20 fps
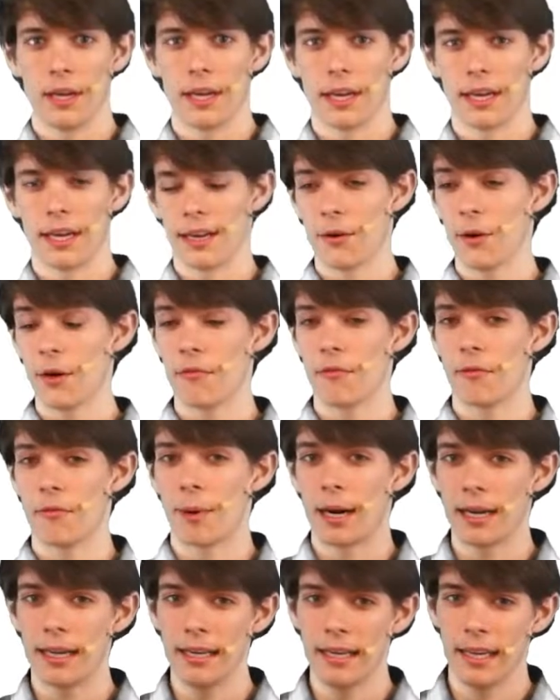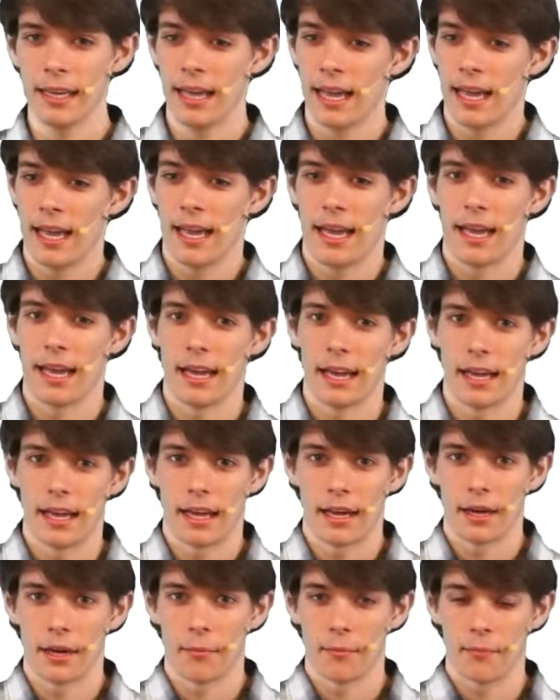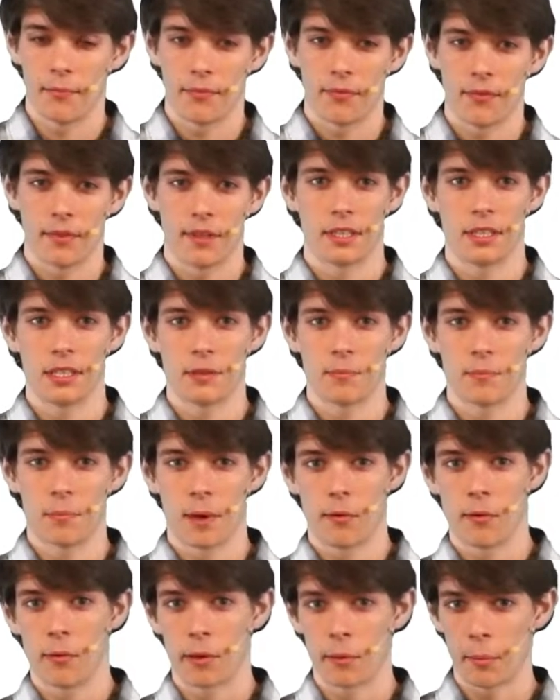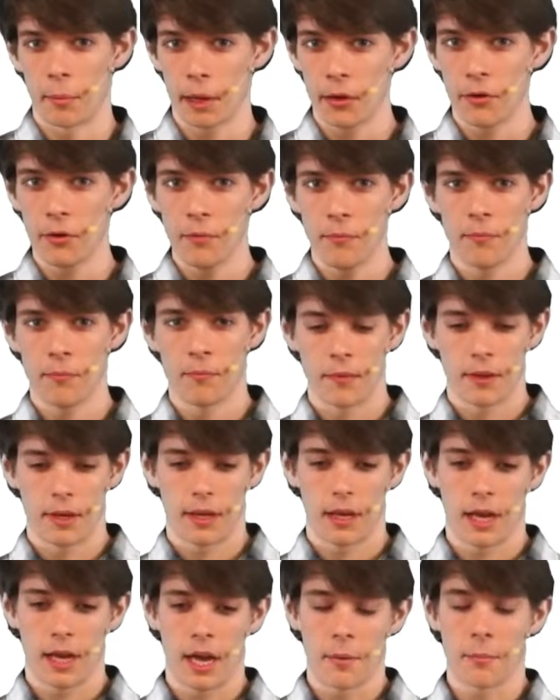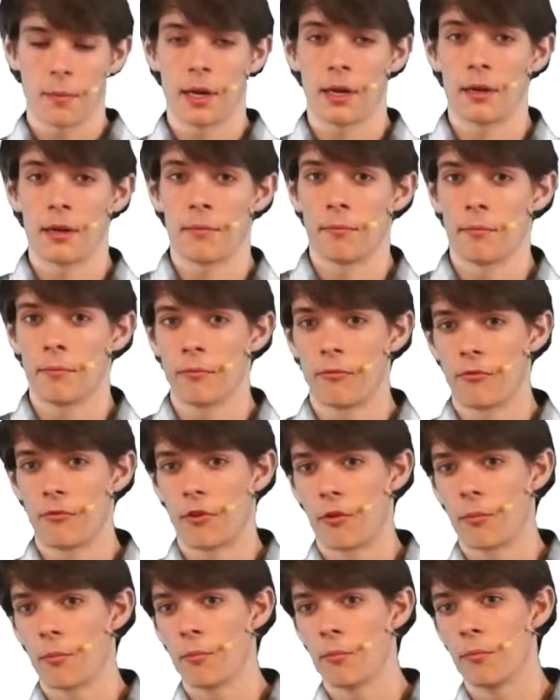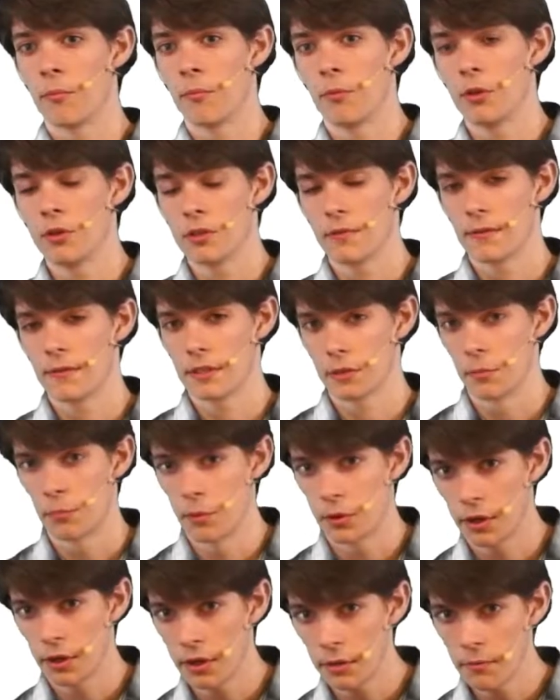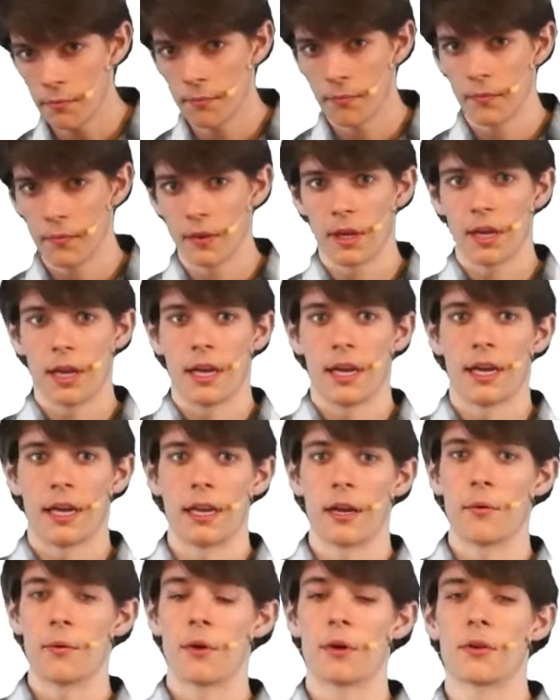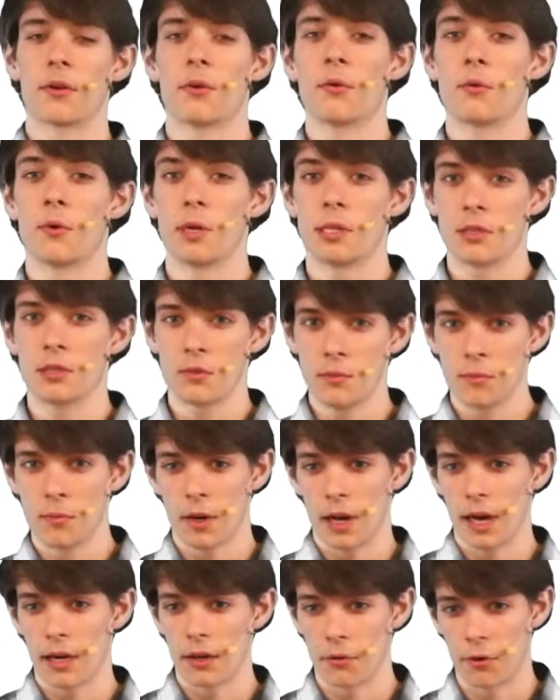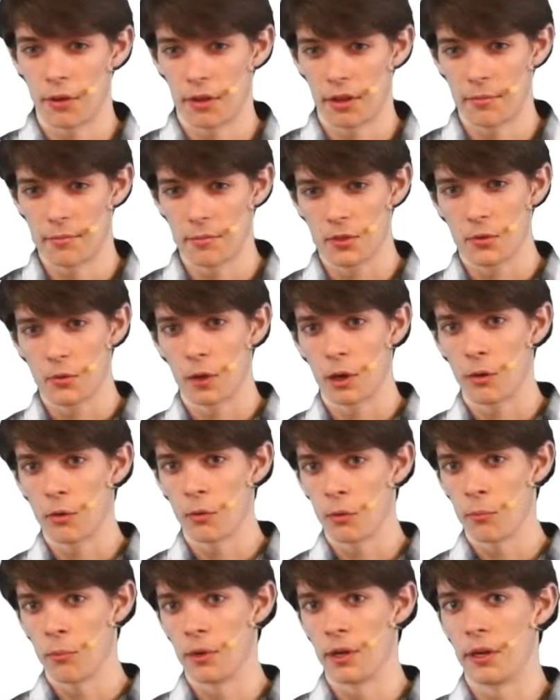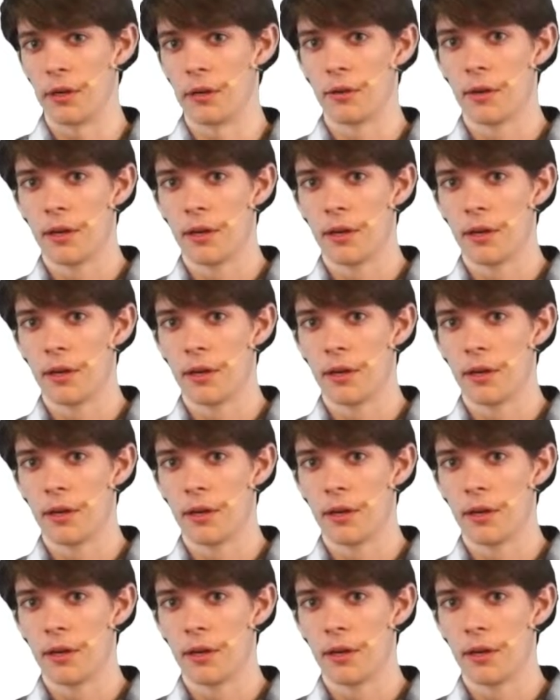Hello, everybody. This is Pablo Bermejo. I'm from Multiverse Computing, and I work on quantum algorithms, quantum computing.